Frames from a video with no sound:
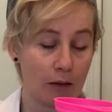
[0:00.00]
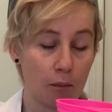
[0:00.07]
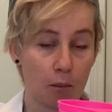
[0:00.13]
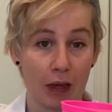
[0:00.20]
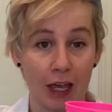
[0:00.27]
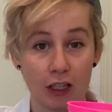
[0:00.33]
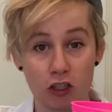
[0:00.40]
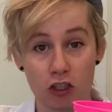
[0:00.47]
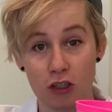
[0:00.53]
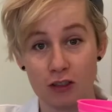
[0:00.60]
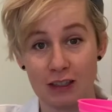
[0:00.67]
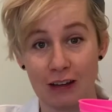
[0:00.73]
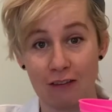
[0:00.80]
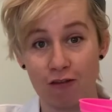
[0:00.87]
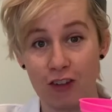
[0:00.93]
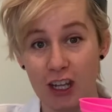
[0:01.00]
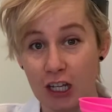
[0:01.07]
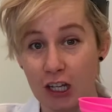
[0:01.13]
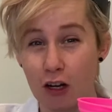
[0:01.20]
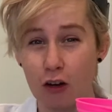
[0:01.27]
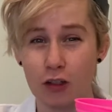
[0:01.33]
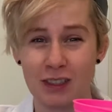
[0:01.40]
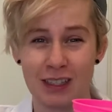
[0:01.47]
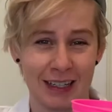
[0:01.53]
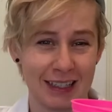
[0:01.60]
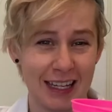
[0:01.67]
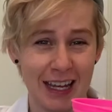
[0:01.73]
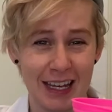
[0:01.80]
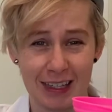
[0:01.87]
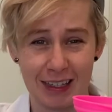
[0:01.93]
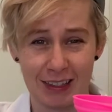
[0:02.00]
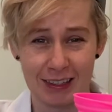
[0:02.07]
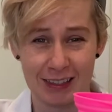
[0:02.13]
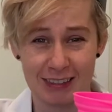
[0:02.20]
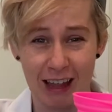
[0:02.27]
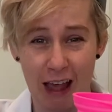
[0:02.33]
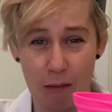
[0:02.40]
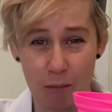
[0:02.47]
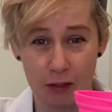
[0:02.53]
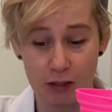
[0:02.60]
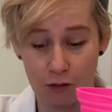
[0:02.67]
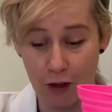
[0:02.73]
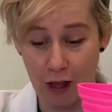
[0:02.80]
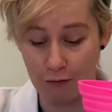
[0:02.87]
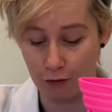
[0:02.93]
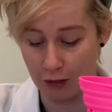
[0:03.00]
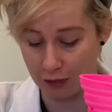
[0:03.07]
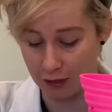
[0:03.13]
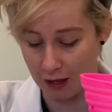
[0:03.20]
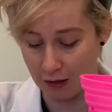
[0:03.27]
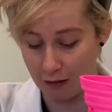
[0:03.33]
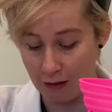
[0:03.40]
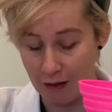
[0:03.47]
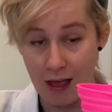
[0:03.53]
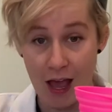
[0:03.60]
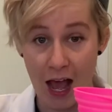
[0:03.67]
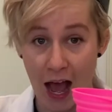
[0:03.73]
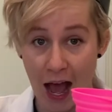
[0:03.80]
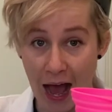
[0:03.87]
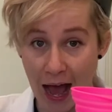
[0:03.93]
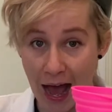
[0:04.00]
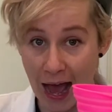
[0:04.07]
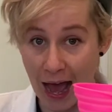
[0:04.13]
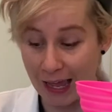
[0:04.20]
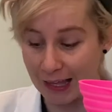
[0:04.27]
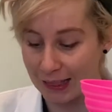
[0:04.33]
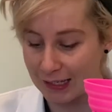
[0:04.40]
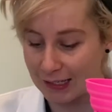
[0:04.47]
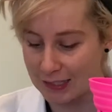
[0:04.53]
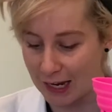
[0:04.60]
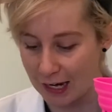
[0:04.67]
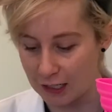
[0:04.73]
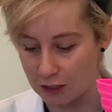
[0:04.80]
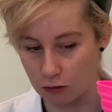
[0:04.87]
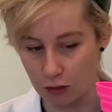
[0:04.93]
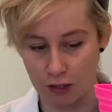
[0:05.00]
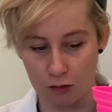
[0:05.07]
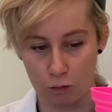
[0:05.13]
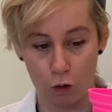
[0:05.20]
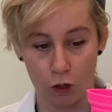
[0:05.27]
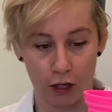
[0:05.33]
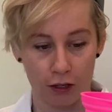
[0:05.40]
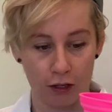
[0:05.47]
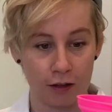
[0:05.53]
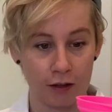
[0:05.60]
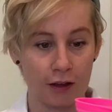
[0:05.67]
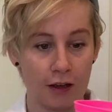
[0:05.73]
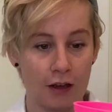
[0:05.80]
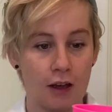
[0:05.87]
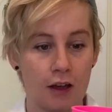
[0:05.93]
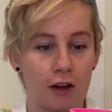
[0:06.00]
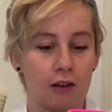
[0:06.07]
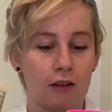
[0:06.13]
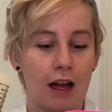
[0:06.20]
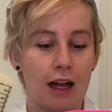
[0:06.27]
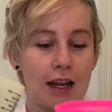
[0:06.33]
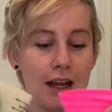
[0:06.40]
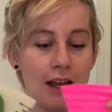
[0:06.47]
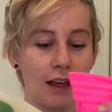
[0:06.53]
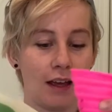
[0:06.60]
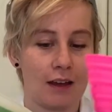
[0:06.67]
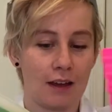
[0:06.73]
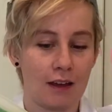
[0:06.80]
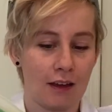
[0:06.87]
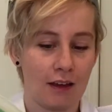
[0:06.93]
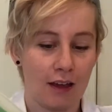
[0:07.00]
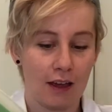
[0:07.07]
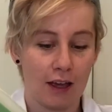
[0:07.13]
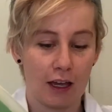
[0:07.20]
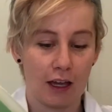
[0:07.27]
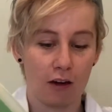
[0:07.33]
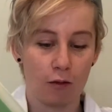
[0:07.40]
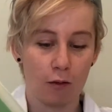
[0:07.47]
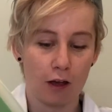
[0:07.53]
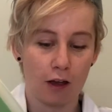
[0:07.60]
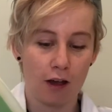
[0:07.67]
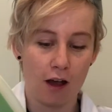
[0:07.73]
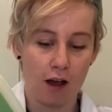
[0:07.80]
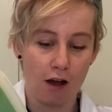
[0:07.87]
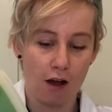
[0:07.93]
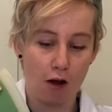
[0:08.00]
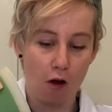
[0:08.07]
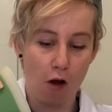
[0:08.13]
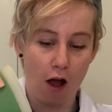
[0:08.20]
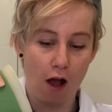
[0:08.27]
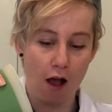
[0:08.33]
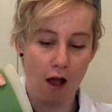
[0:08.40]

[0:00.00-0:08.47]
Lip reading: pictures and videos and taking samples of everything. Highly dangerous work. Ready? Here we go.